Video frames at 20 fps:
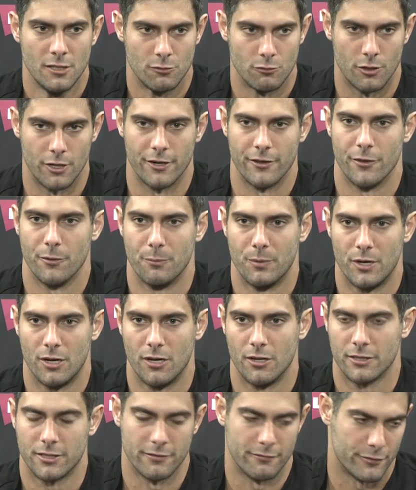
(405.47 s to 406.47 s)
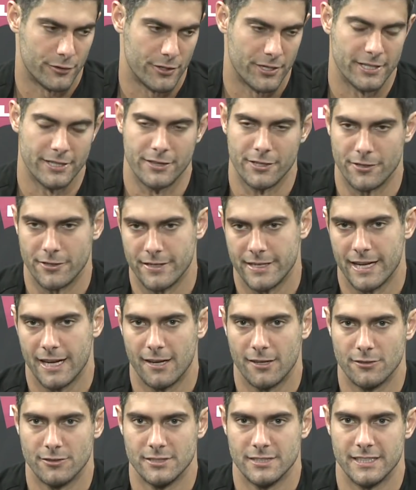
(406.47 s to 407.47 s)
running the ball, converting third
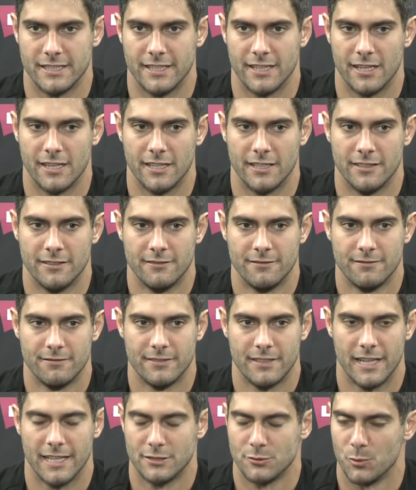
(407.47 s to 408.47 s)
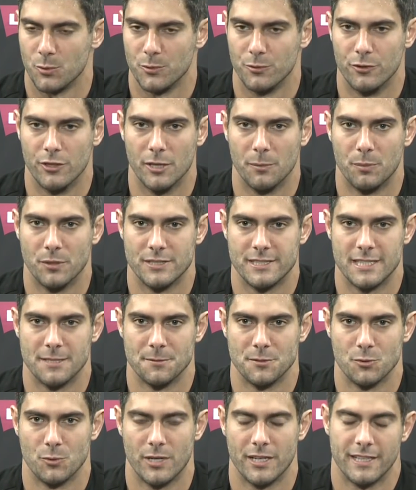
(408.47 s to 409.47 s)
downs, and that's when we really put
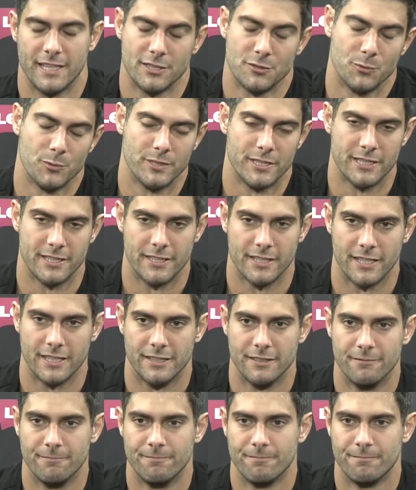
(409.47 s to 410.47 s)
teams away, and that's what we did tonight.